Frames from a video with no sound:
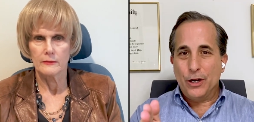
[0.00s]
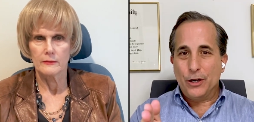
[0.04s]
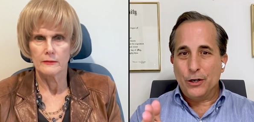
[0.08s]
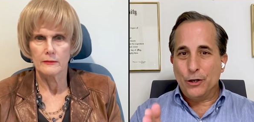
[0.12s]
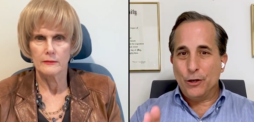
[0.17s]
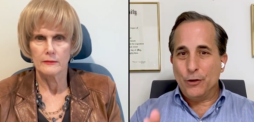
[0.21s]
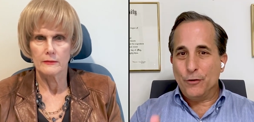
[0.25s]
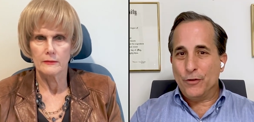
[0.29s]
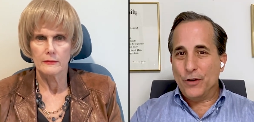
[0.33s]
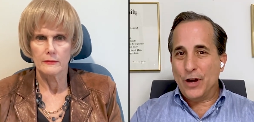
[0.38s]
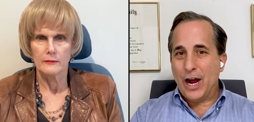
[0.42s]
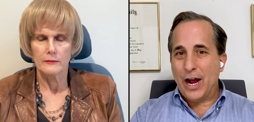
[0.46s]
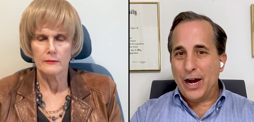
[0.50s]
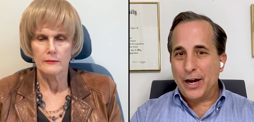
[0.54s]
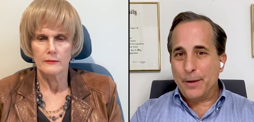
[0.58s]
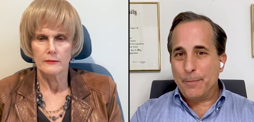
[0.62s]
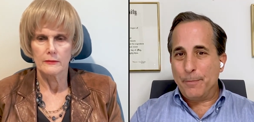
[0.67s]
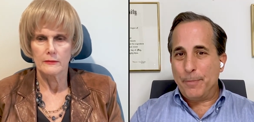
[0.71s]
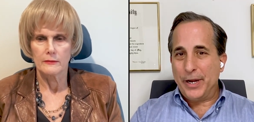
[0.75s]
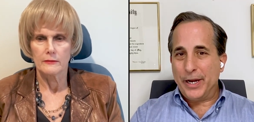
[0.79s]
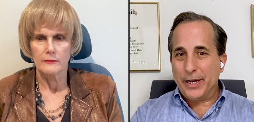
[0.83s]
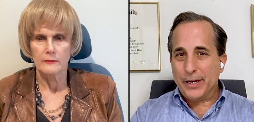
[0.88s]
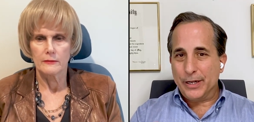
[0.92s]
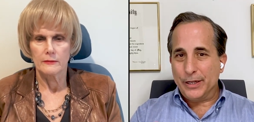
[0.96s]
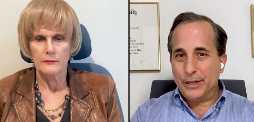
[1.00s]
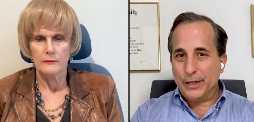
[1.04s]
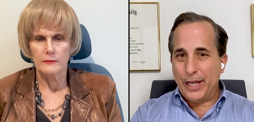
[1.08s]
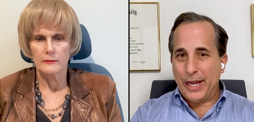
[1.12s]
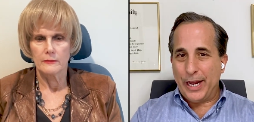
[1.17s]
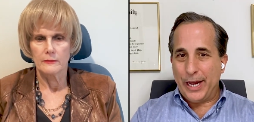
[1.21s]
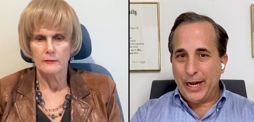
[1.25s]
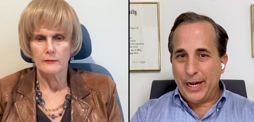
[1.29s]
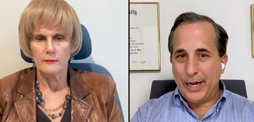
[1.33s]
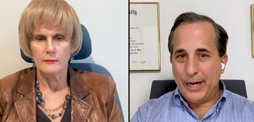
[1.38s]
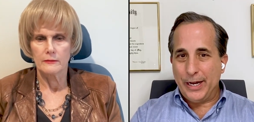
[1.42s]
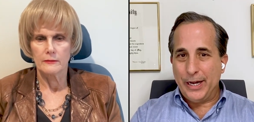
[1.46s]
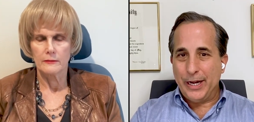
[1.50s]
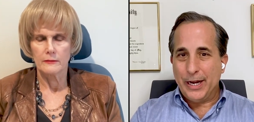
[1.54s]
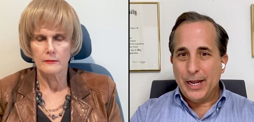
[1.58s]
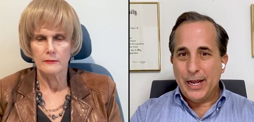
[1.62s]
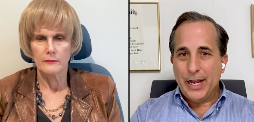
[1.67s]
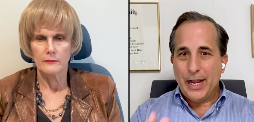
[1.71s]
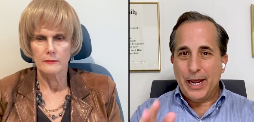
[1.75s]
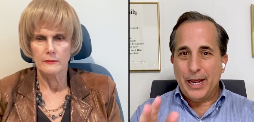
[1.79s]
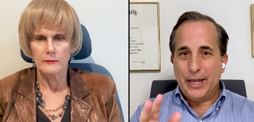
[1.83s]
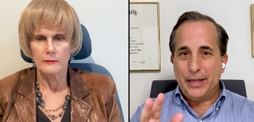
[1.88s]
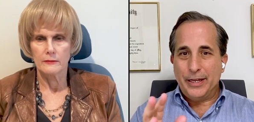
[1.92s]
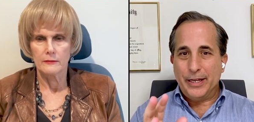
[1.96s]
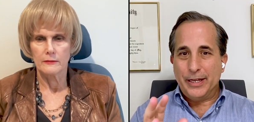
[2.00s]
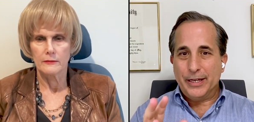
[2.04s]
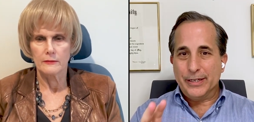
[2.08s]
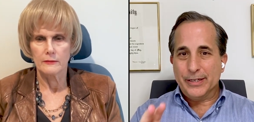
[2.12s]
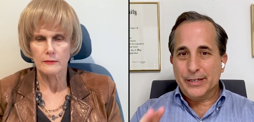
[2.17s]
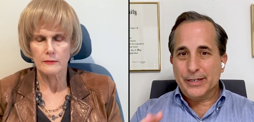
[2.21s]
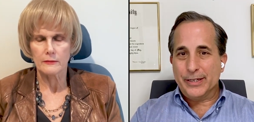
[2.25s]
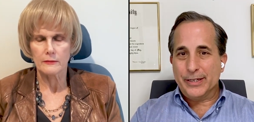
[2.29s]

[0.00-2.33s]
Speaker 1: You've got to pick a lane and then